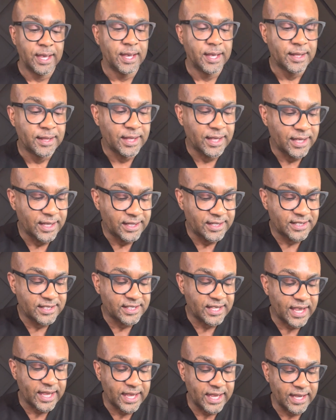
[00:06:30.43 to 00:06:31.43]
The
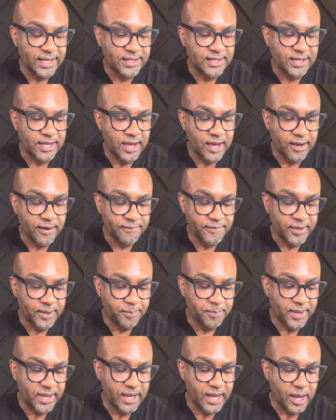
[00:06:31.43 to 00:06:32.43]
second of the
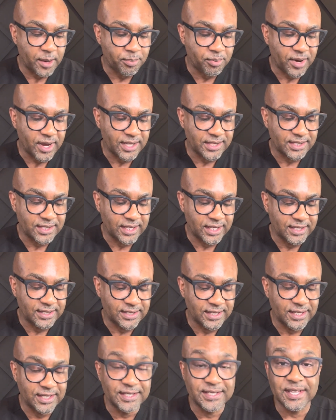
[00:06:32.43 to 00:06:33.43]
penile
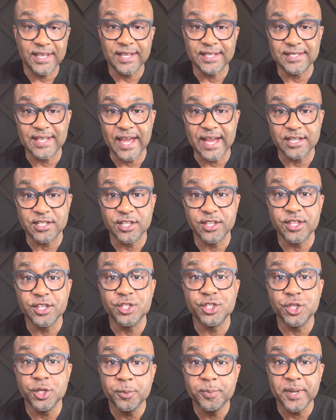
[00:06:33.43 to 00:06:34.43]
prostheses is actually the
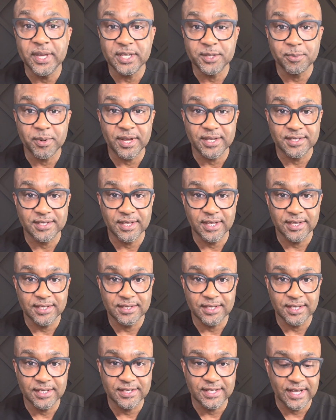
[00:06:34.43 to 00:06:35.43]
2-piece
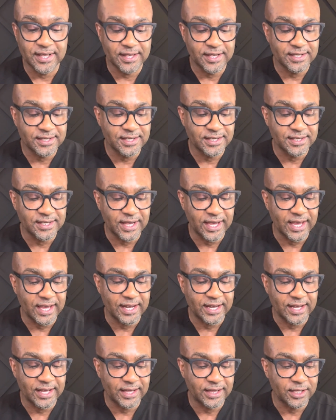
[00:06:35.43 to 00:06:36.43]
prostheses. Now this is
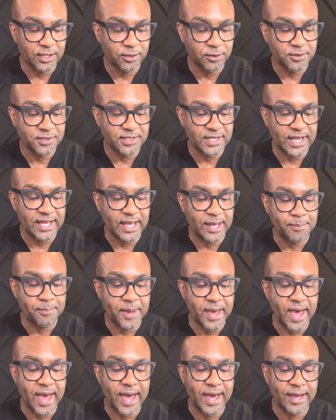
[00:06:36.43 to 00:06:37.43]
in a little saline
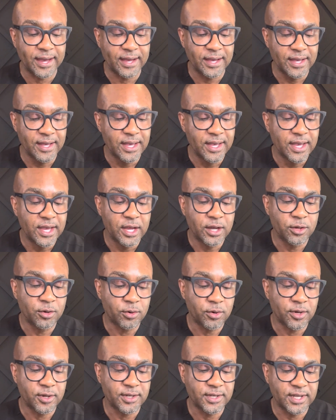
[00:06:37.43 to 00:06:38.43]
pack in
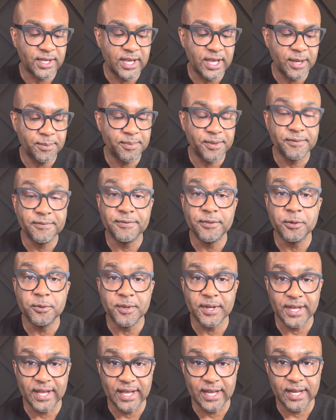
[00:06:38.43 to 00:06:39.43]
order to keep the
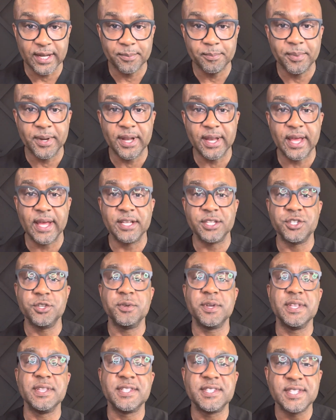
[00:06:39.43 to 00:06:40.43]
fluid in it. But as you
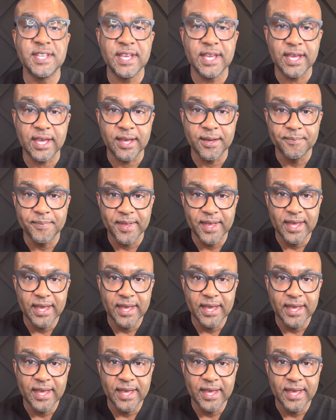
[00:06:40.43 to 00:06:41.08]
can see,